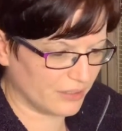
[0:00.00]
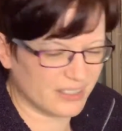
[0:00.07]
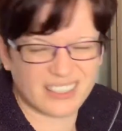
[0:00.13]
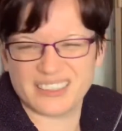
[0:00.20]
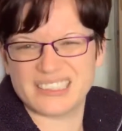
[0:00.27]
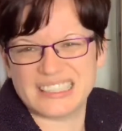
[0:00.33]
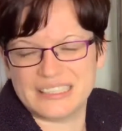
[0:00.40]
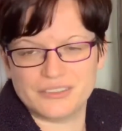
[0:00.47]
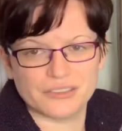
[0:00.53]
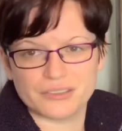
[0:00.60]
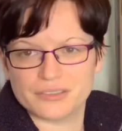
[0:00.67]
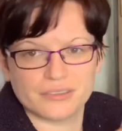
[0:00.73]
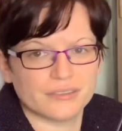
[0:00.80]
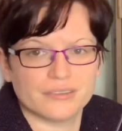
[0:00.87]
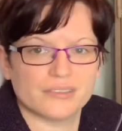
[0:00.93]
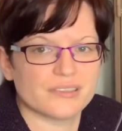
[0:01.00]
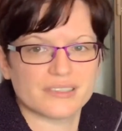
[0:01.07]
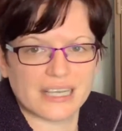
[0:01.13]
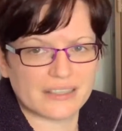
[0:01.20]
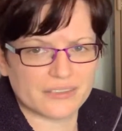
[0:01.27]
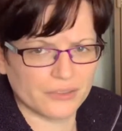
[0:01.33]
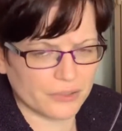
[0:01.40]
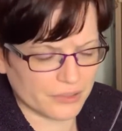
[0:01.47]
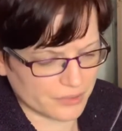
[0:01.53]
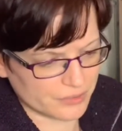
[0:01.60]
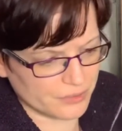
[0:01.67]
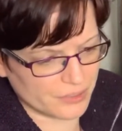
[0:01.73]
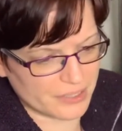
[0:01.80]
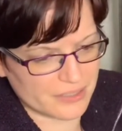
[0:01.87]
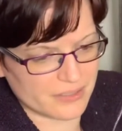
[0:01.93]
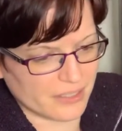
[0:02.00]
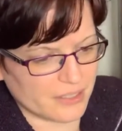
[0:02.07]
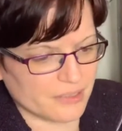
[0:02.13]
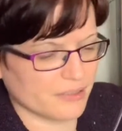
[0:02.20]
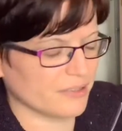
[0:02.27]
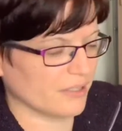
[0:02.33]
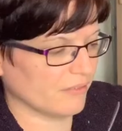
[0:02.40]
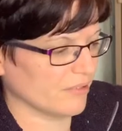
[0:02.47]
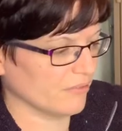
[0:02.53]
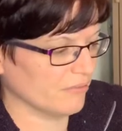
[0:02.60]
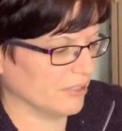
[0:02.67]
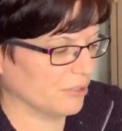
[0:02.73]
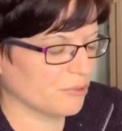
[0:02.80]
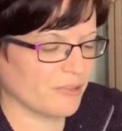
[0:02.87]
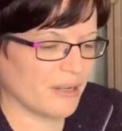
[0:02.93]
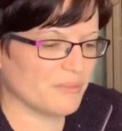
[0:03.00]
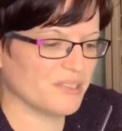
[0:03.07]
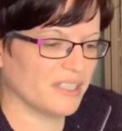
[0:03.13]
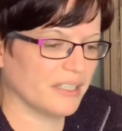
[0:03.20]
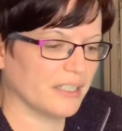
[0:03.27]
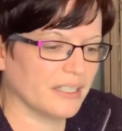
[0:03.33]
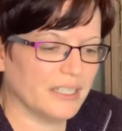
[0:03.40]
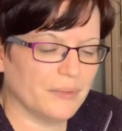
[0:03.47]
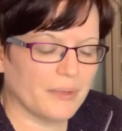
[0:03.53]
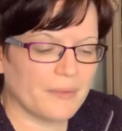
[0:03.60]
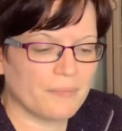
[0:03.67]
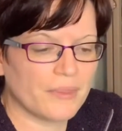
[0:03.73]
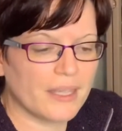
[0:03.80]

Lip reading: And actually just sack the nuggets, they're a real crap diet anyway.